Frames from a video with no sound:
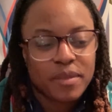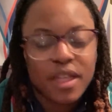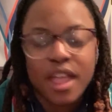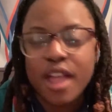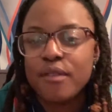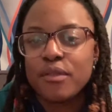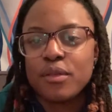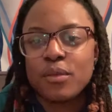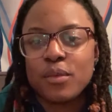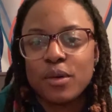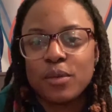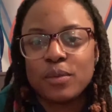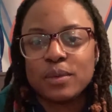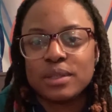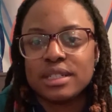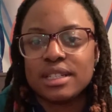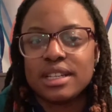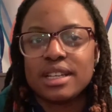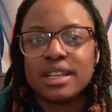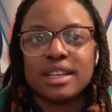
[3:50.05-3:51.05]
everyone
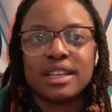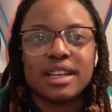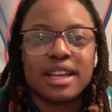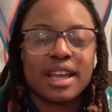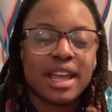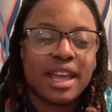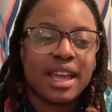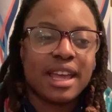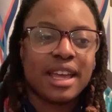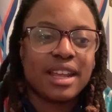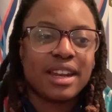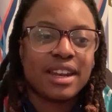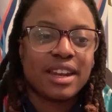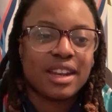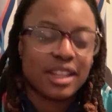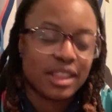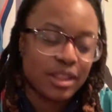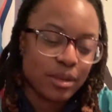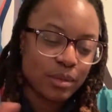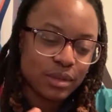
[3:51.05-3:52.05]
was lit and
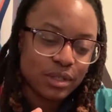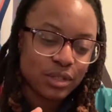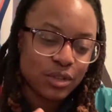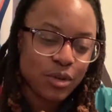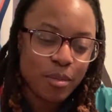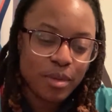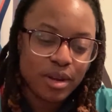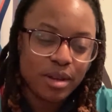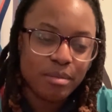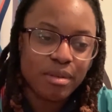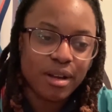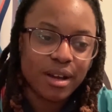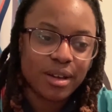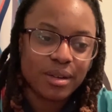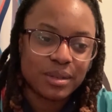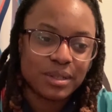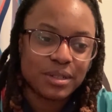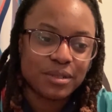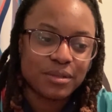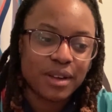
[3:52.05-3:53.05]
there was so many
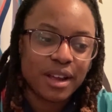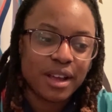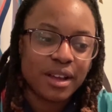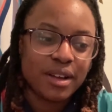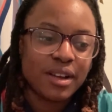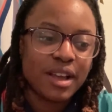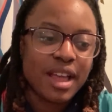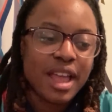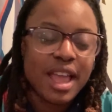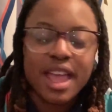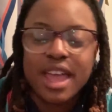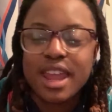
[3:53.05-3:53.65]
bottles around